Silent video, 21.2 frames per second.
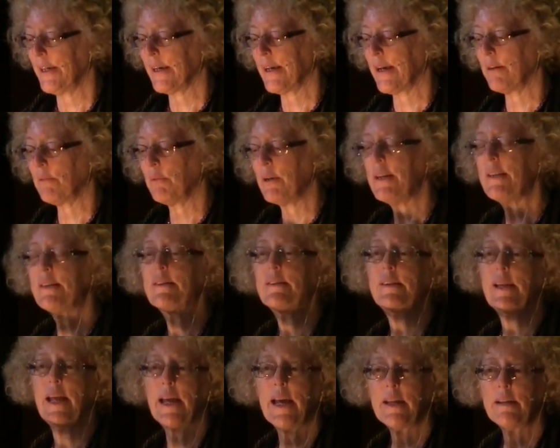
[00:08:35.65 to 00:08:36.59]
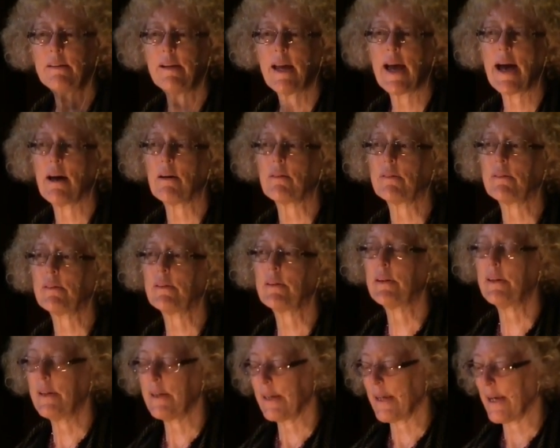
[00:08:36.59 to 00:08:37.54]
can we stand out,
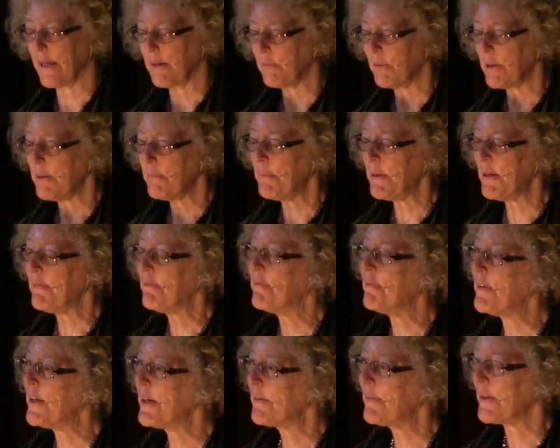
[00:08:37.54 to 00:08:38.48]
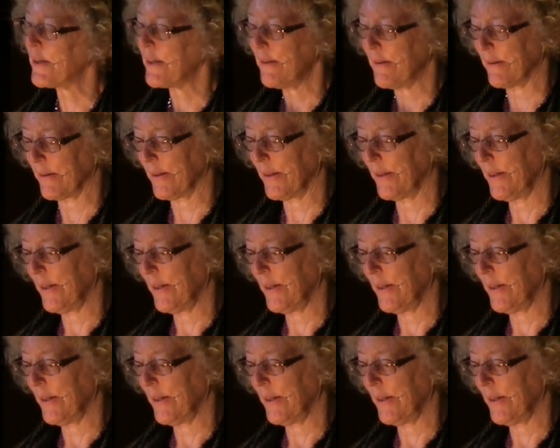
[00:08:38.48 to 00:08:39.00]
can we be vivid,